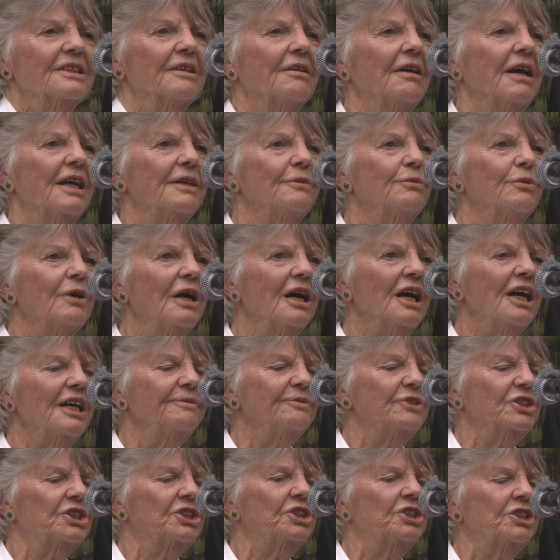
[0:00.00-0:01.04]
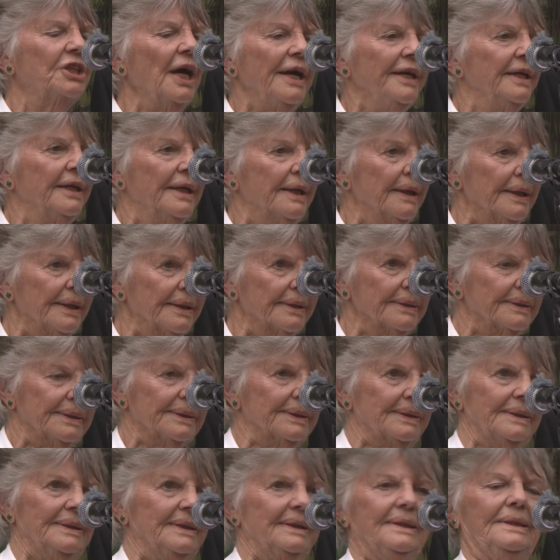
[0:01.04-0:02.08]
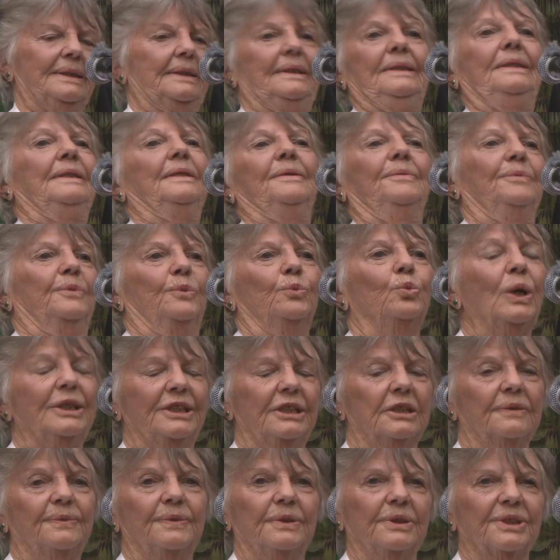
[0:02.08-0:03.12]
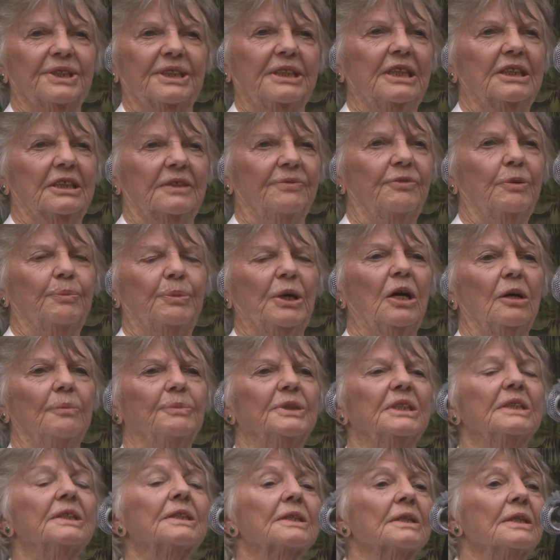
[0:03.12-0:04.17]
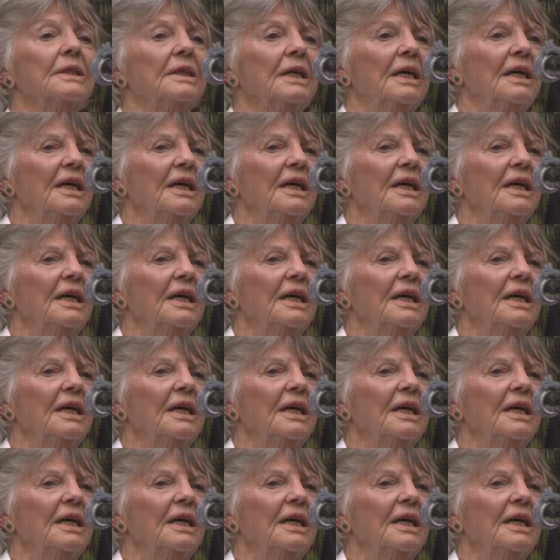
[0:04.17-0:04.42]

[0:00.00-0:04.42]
So I arrived shaking at this wonderful set of apartments